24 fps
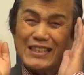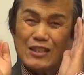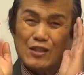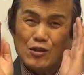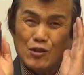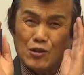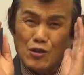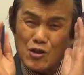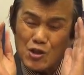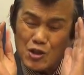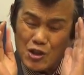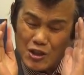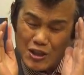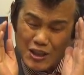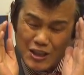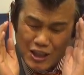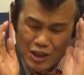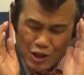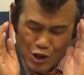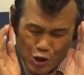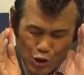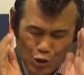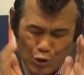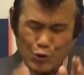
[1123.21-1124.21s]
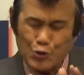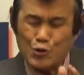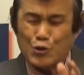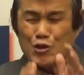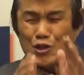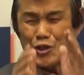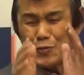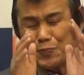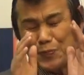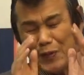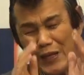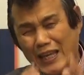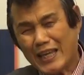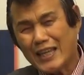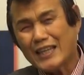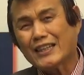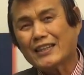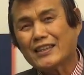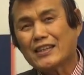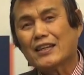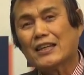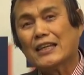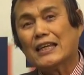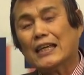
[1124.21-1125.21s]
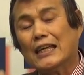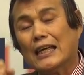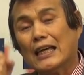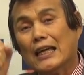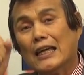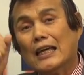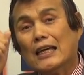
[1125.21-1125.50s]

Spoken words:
you should speak the